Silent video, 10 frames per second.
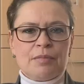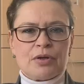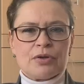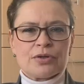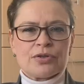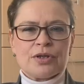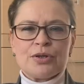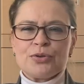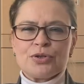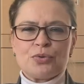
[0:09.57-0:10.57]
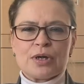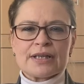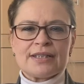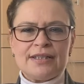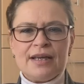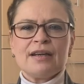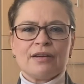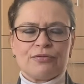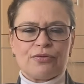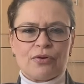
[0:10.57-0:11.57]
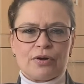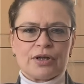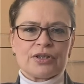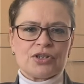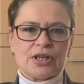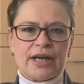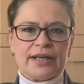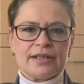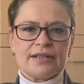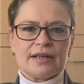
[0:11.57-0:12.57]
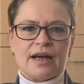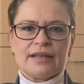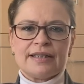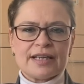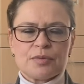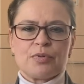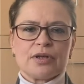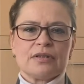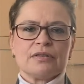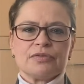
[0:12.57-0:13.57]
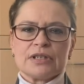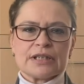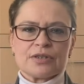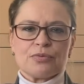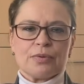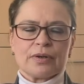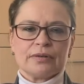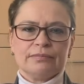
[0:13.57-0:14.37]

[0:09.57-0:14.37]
because those who are seeking for a child are desperate if it doesn't work.